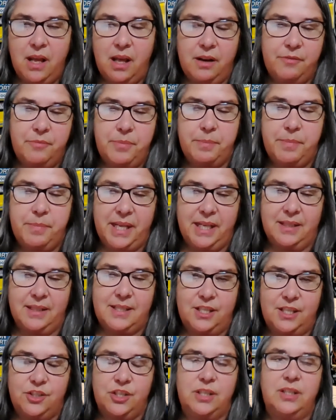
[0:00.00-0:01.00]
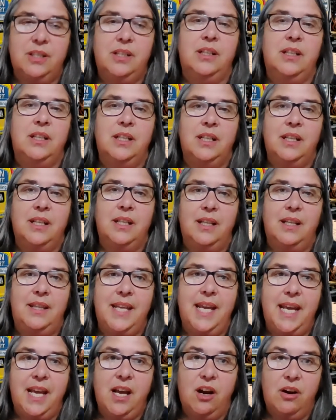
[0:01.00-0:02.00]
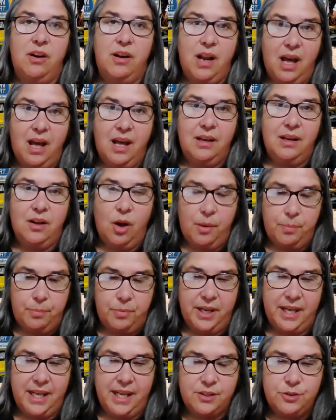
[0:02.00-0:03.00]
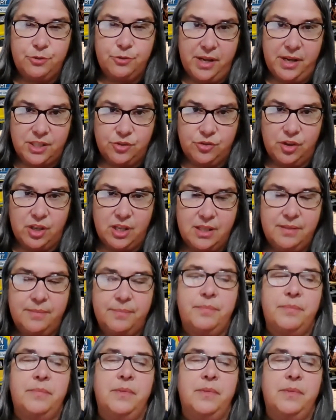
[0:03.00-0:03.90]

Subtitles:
not have been paying attention, they are not operating as a restaurant,